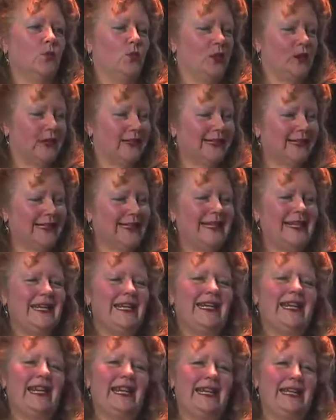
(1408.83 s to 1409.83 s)

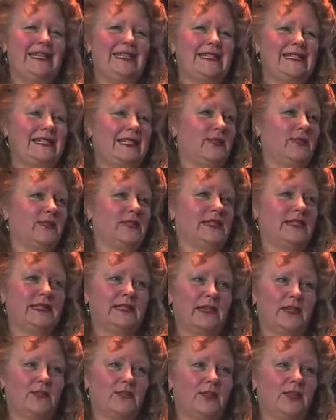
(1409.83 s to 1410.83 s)

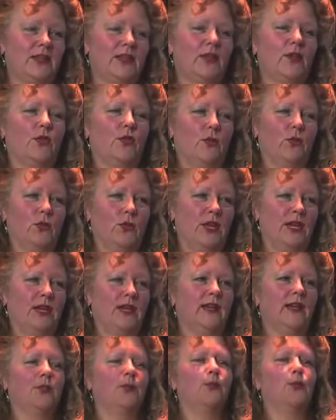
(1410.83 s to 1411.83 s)

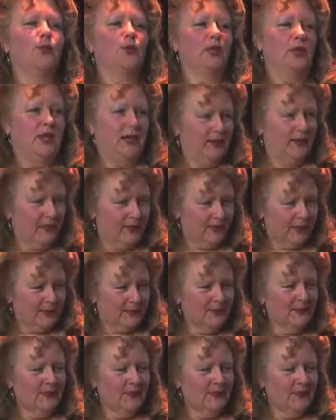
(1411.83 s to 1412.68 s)
1-877-3-BREATHE,